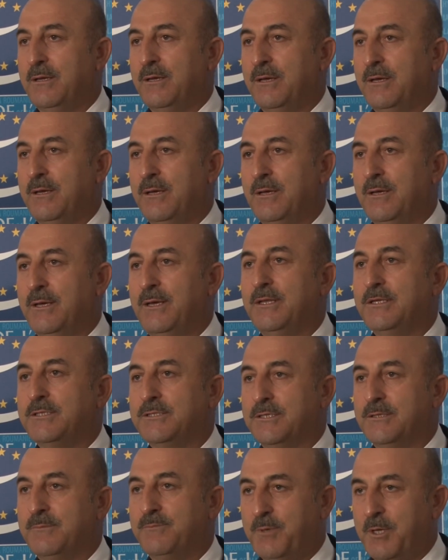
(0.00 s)
uh,
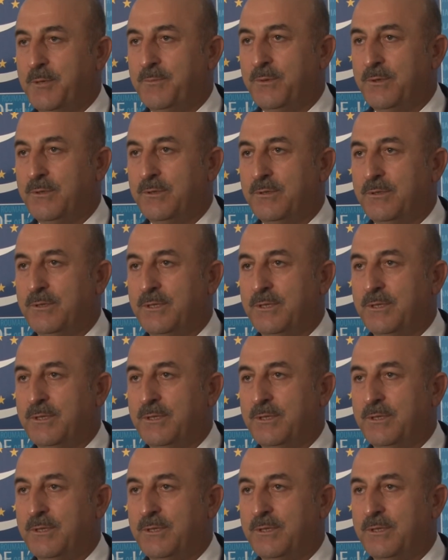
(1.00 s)
innocent people.